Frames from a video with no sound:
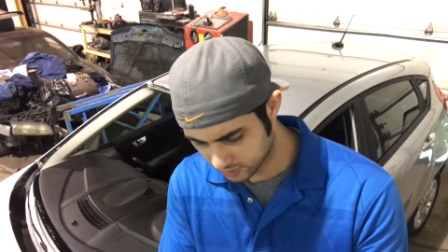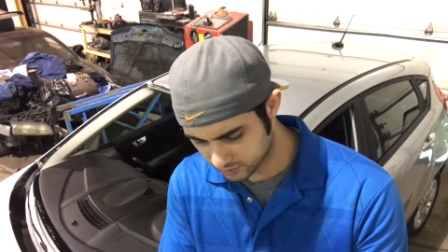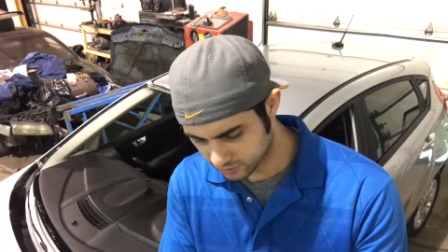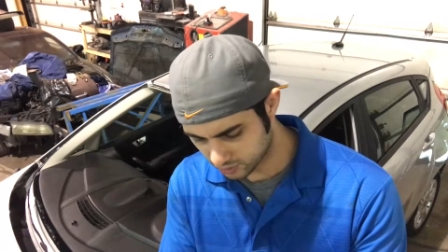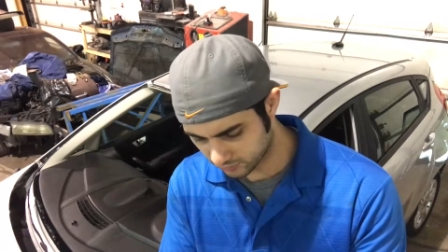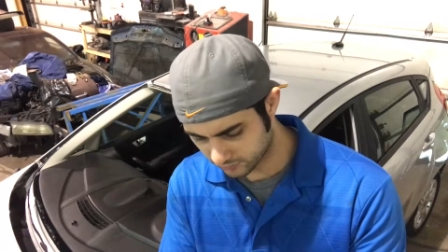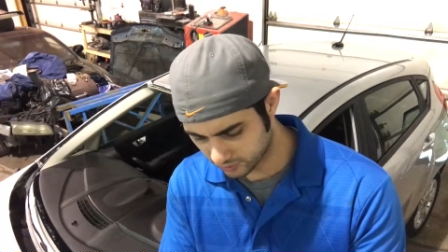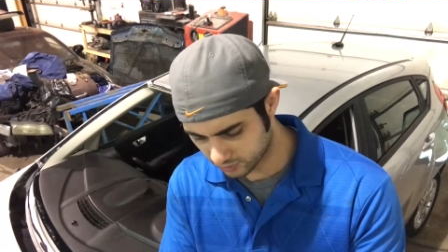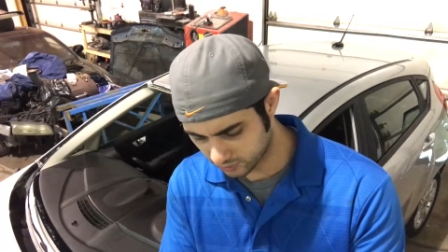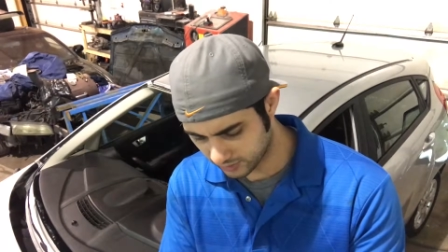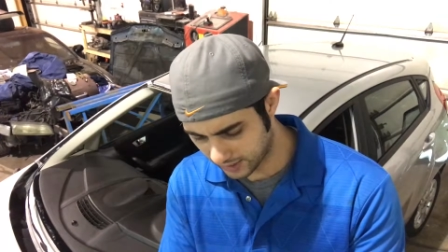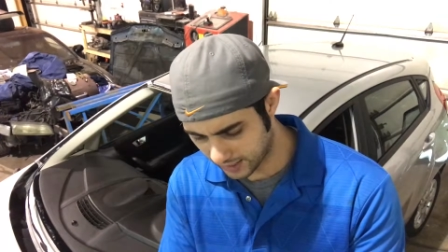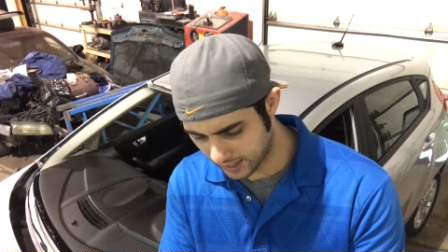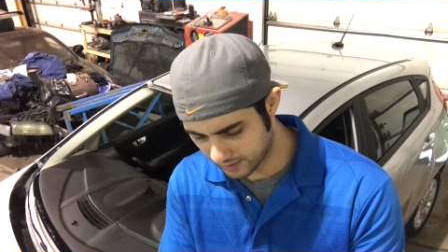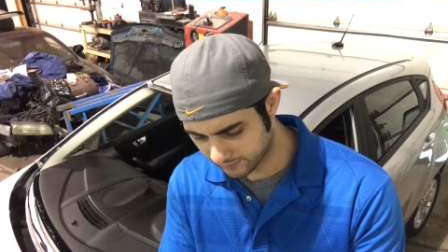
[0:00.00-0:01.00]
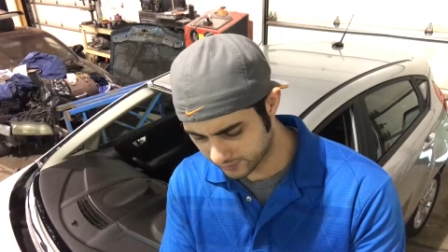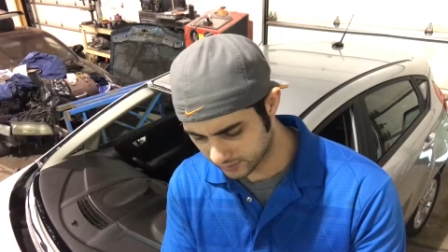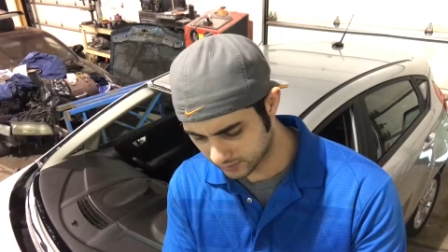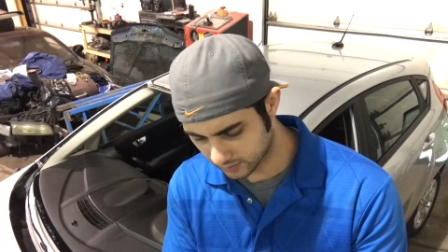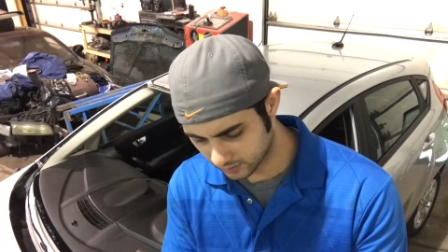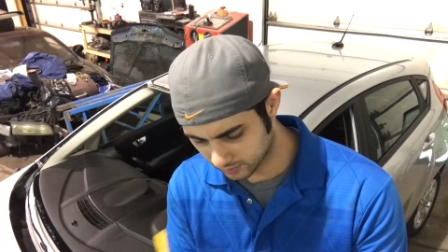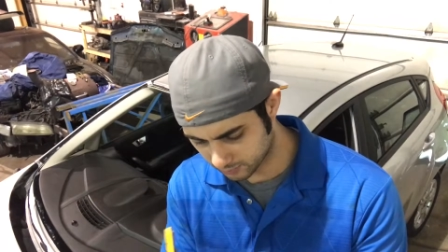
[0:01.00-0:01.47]
So if you don't have
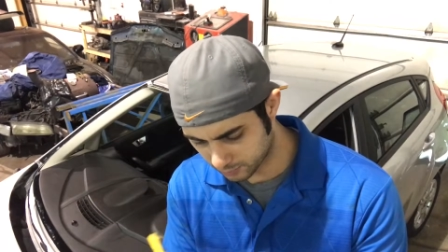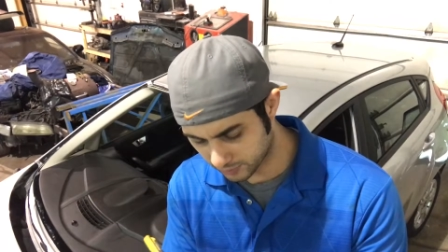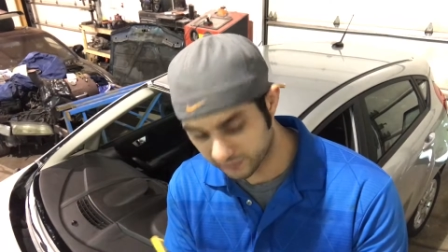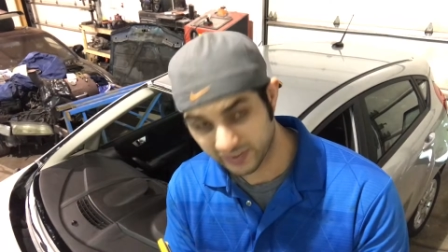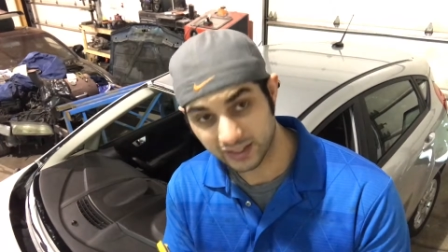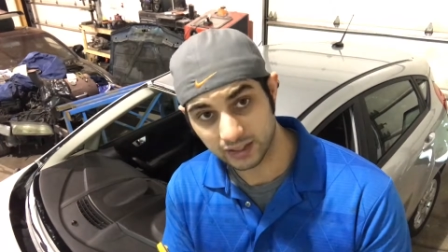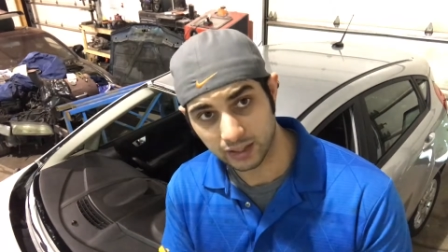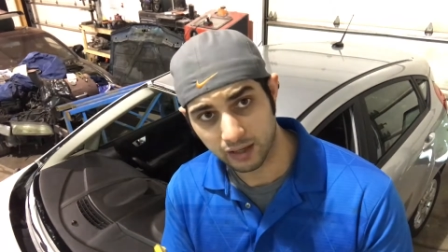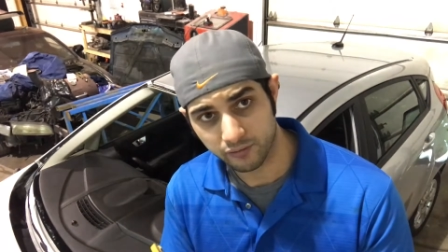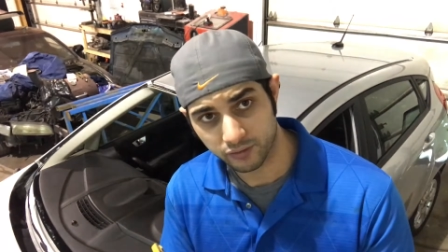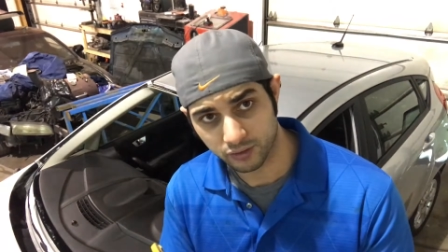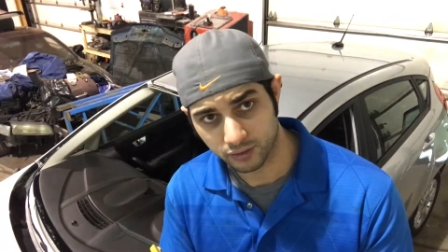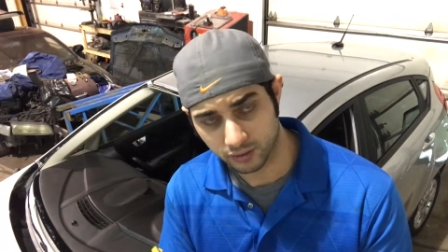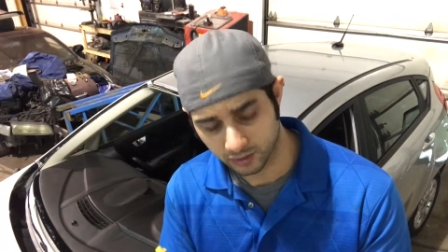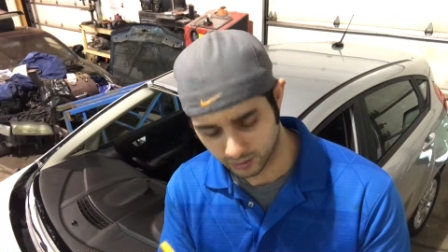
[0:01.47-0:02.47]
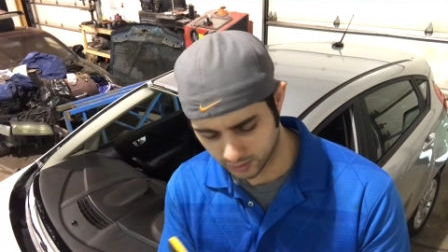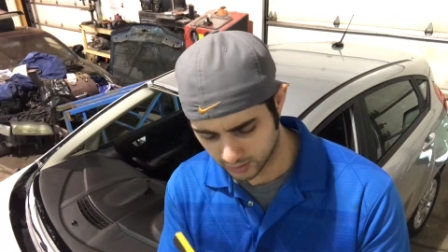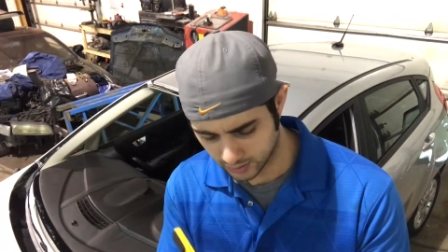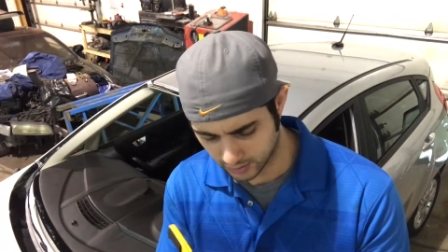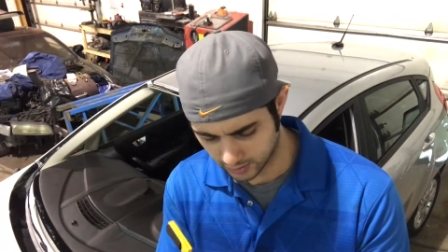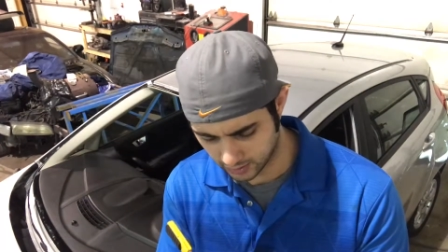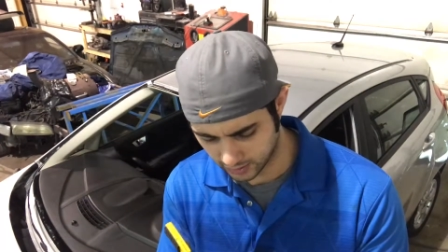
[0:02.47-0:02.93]
it on the perfect level,
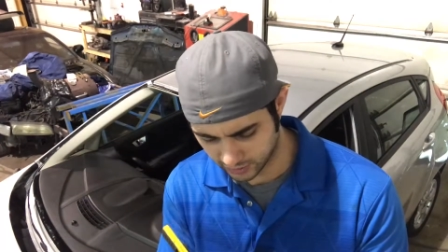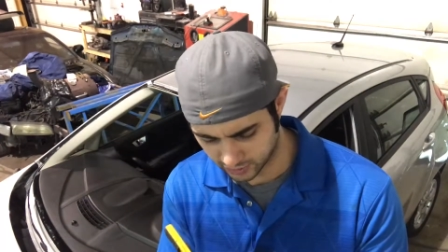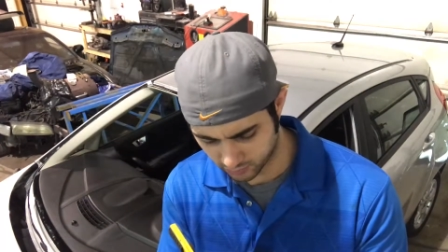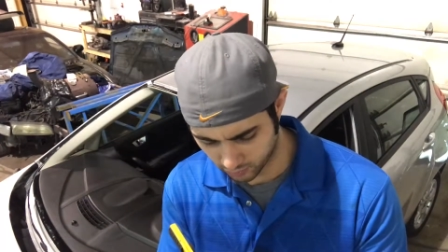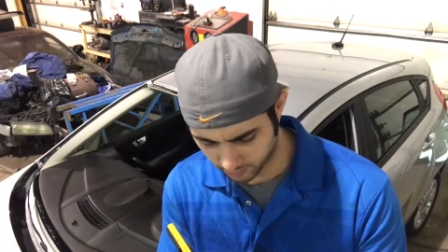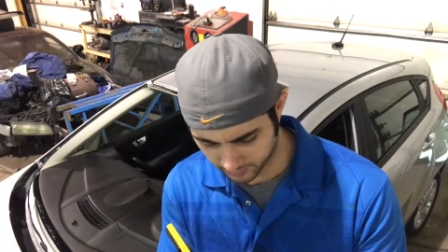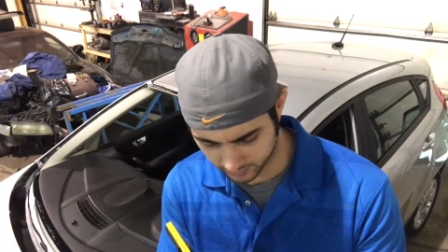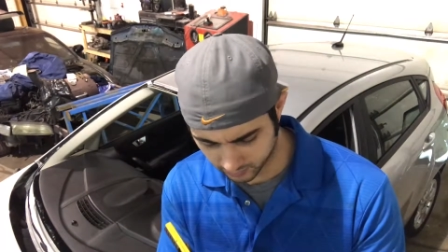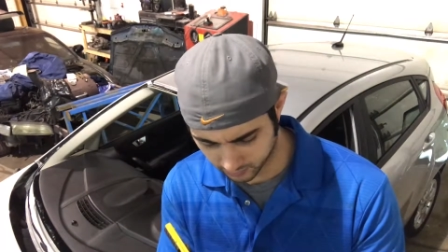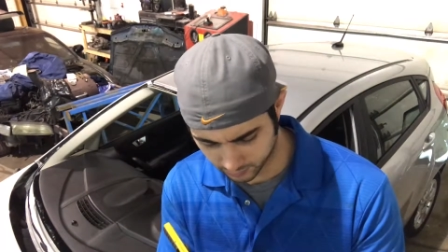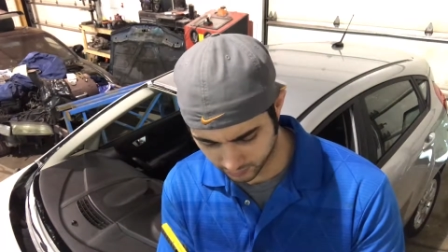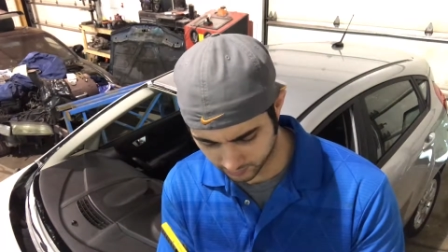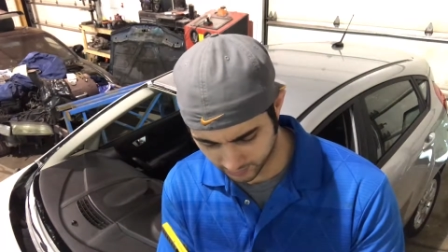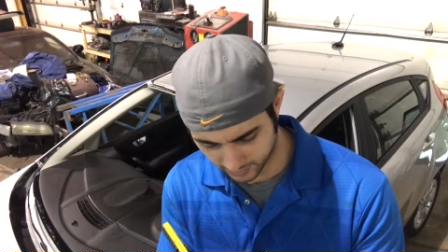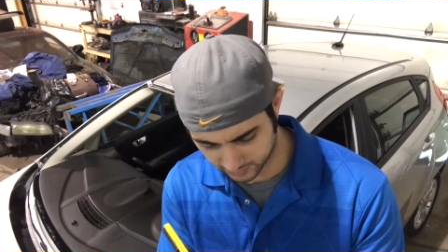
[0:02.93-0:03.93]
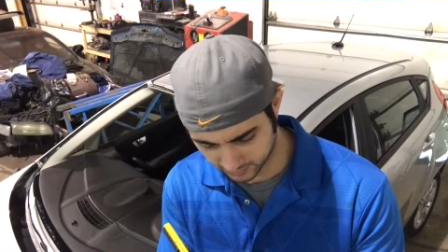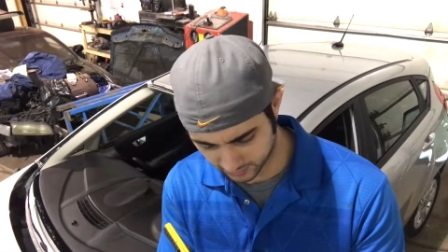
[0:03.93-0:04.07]
you won't be able to put it back